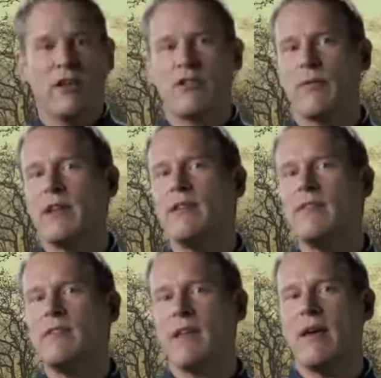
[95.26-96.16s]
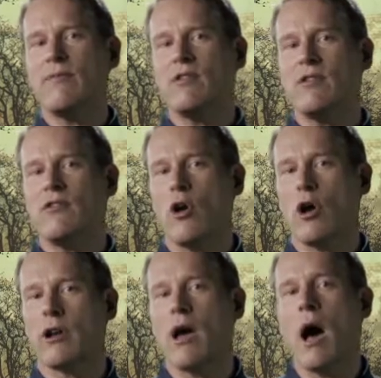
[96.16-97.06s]
Cervantes' emphasis
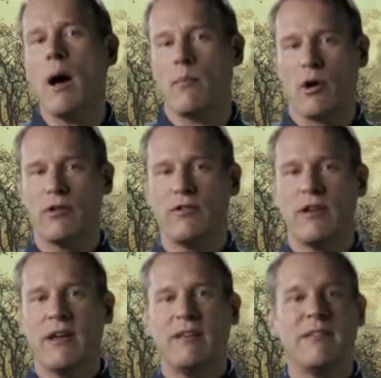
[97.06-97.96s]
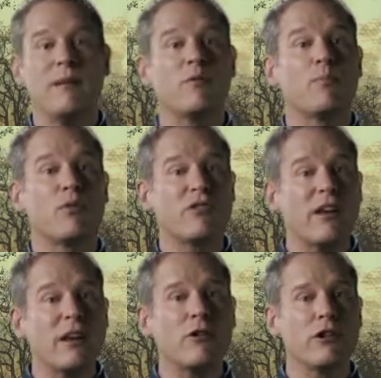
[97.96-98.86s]
on commerce seems
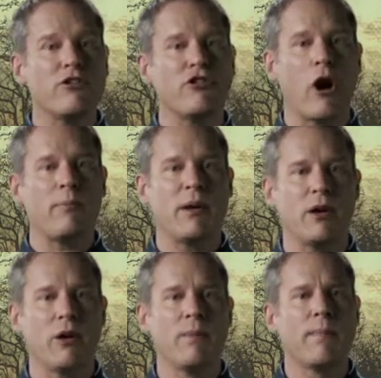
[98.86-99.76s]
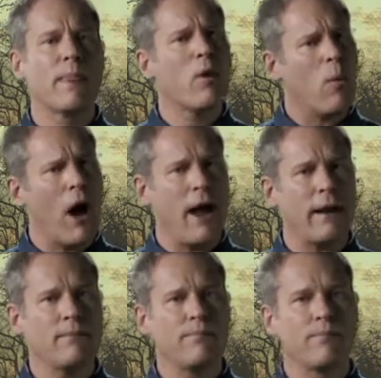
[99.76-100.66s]
particularly sharp here.
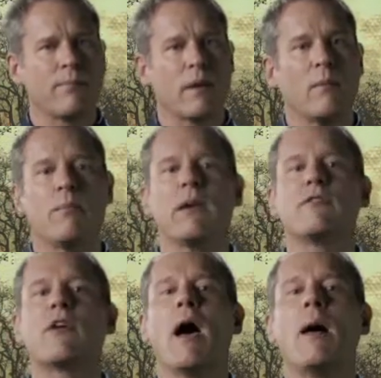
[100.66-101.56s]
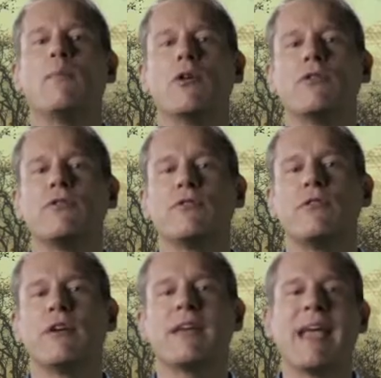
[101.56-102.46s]
Why? Because commerce
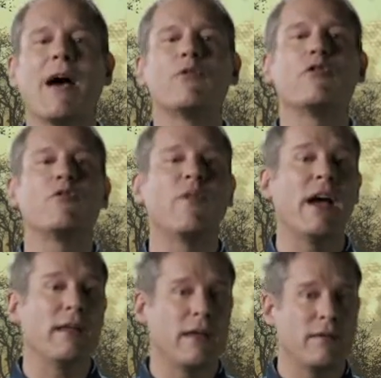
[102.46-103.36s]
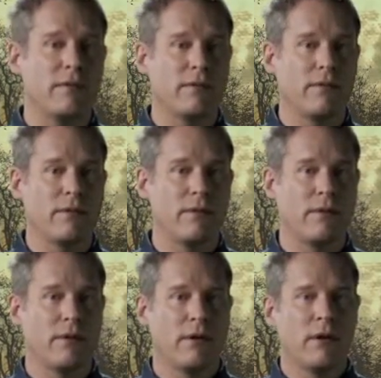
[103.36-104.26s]
counters violence.
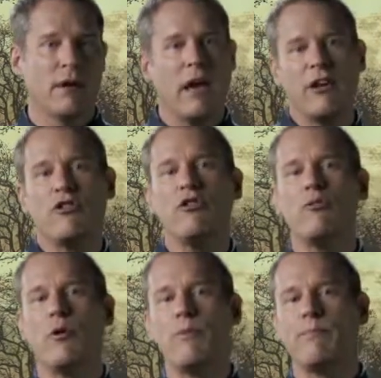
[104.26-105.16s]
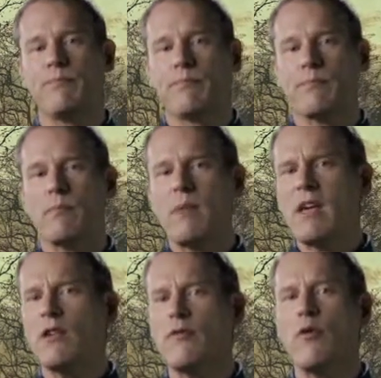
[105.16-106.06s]
As usual,
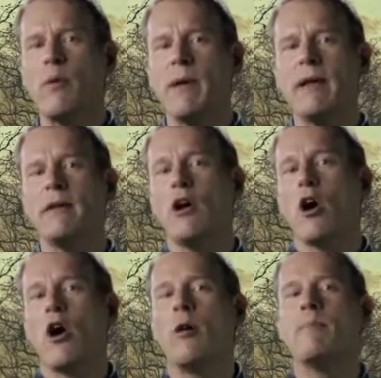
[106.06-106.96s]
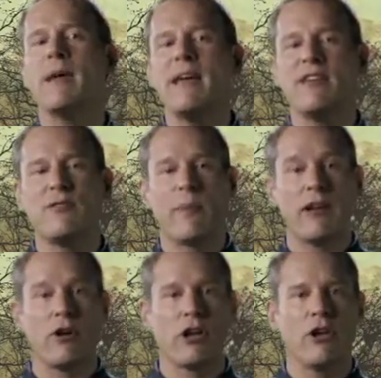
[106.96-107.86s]
the four men are amazed by Don